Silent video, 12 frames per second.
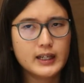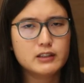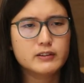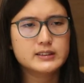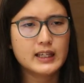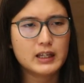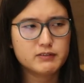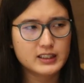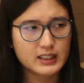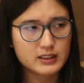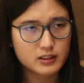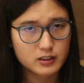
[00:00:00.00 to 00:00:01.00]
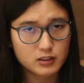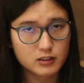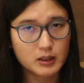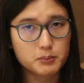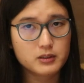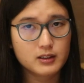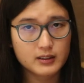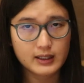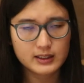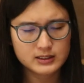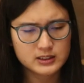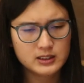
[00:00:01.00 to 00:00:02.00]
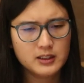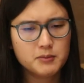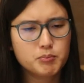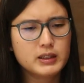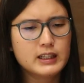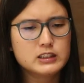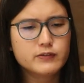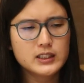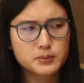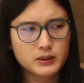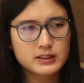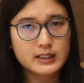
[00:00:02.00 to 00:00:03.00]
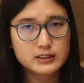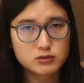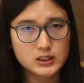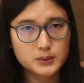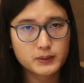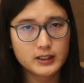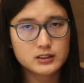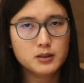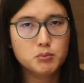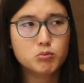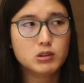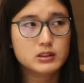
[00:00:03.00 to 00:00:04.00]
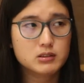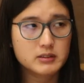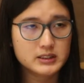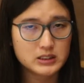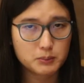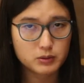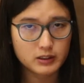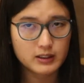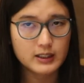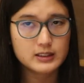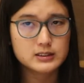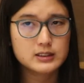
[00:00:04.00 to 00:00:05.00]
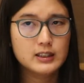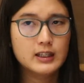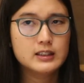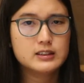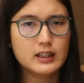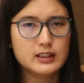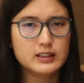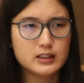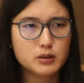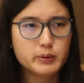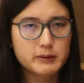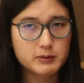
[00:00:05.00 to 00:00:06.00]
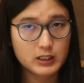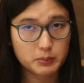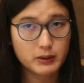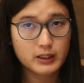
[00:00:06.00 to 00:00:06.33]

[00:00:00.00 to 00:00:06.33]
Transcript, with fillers: it was aimed at internal employees because Facebook does respond more to its employees than to public